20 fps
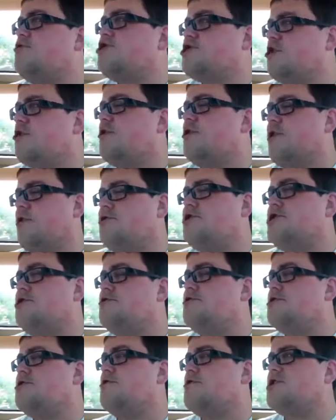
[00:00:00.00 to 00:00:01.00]
no shirt, no
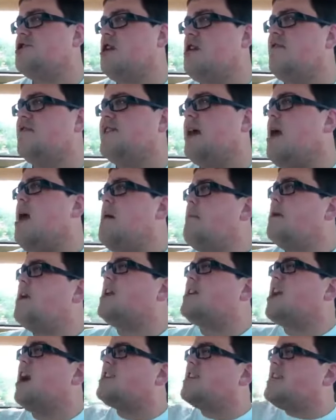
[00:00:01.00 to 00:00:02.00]
shoes, no service.
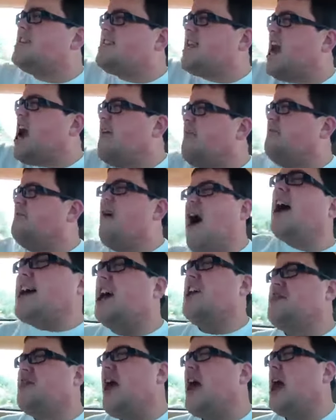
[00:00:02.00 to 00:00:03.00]
But it doesn't say a
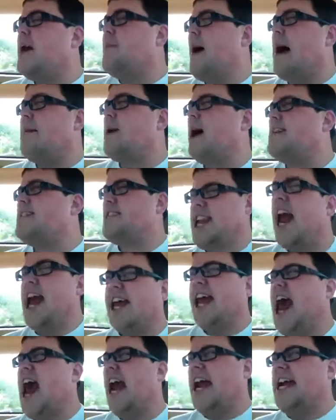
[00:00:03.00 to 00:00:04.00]
fucking thing about my dick